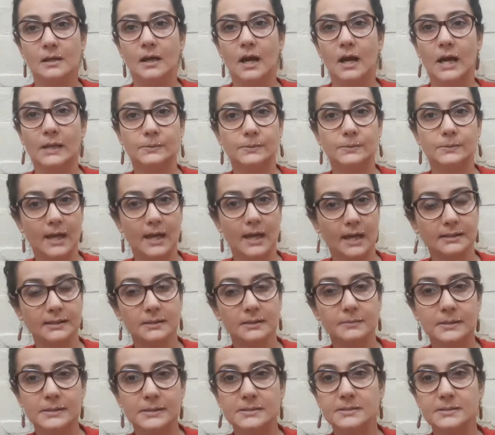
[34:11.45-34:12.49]
I do candle
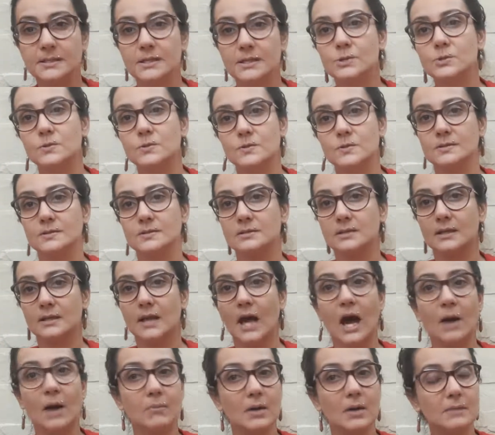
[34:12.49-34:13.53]
meditations, and
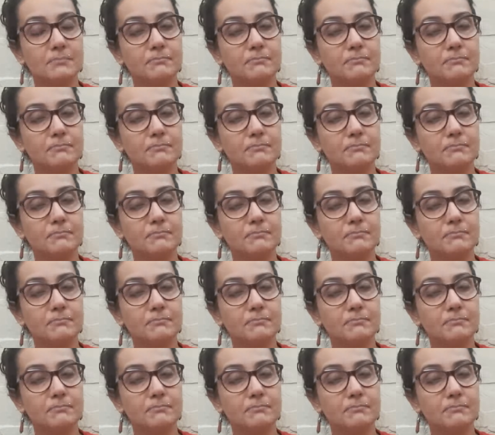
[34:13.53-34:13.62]
my